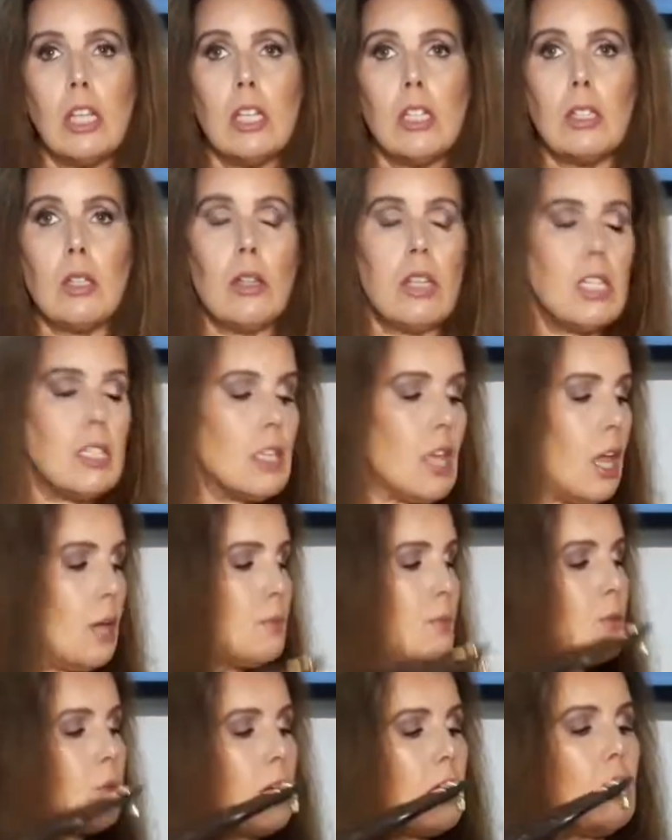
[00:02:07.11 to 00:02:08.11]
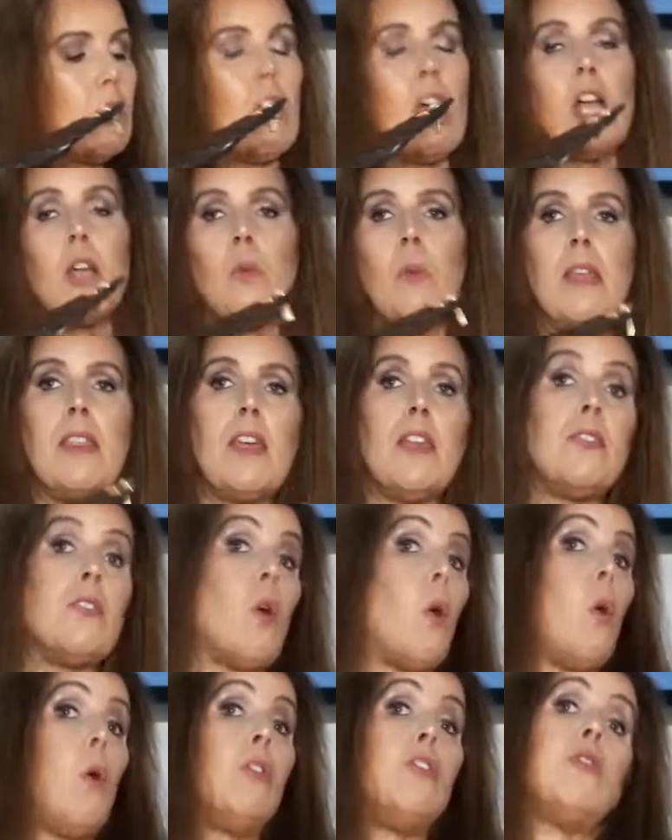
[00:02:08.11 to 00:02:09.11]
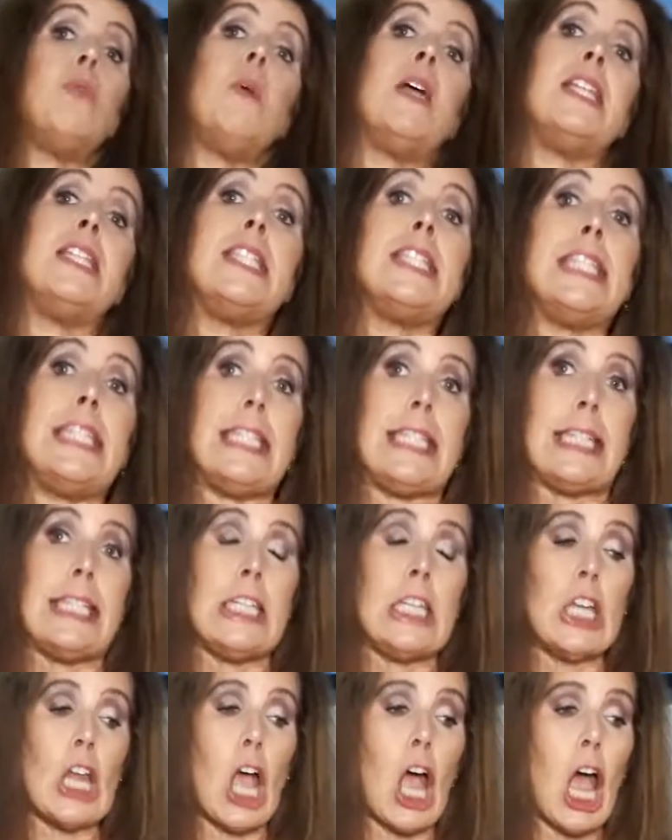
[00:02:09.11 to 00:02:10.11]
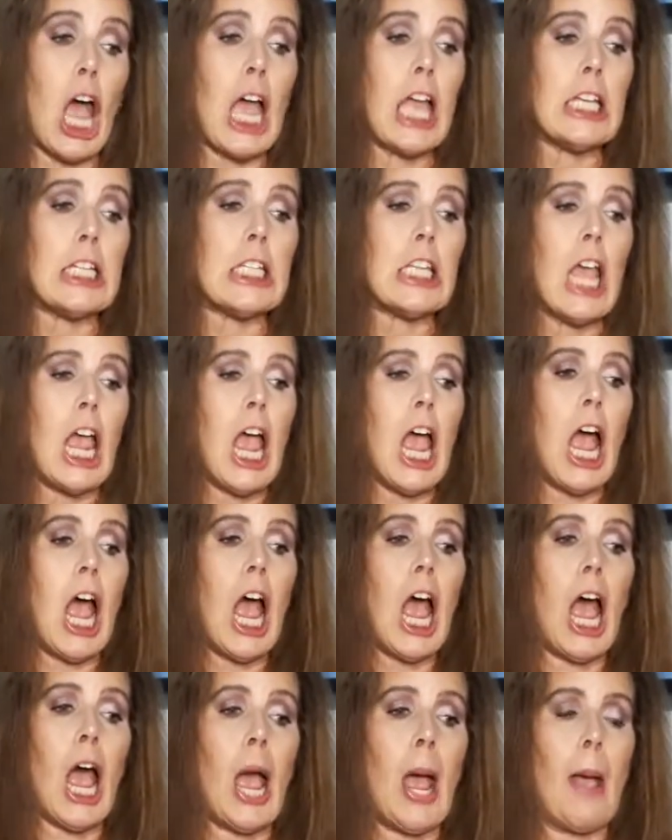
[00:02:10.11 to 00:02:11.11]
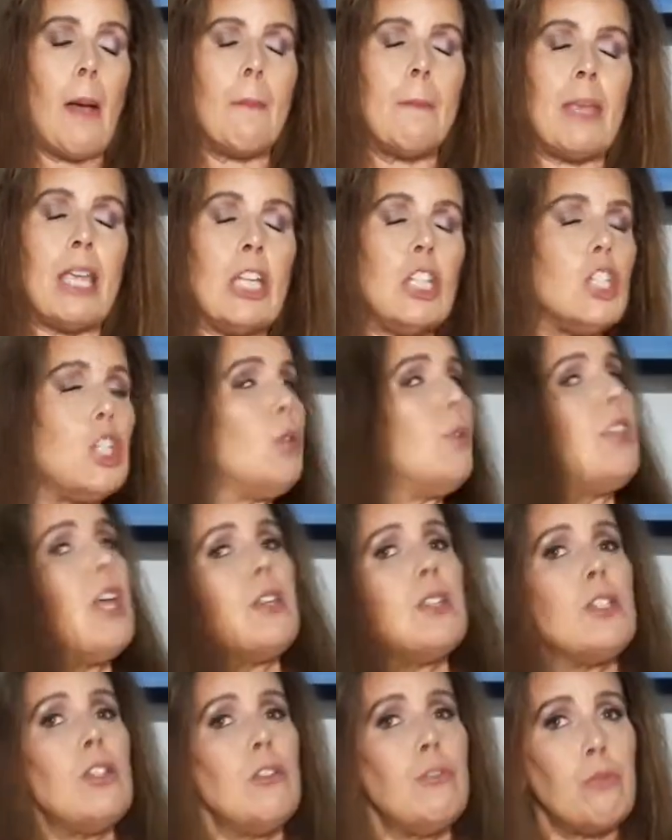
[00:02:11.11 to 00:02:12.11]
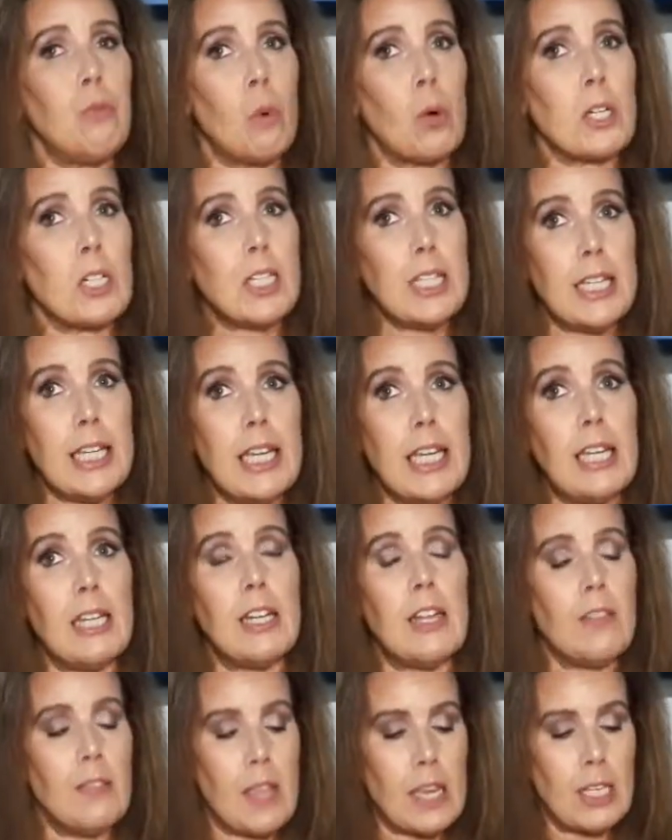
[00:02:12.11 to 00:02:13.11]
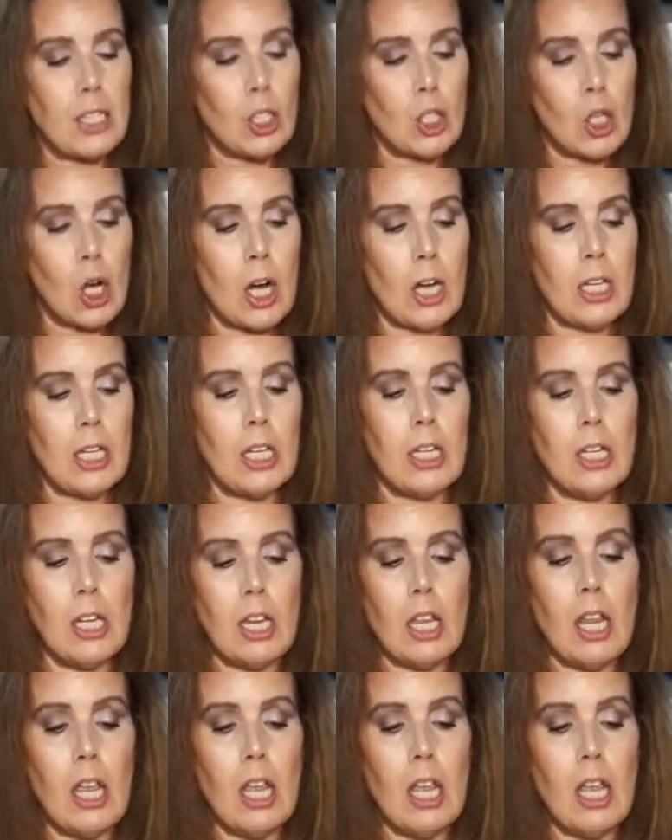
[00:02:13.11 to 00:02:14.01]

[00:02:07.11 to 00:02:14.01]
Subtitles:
So this comes right along with it. The older ones did not. In 2014, they started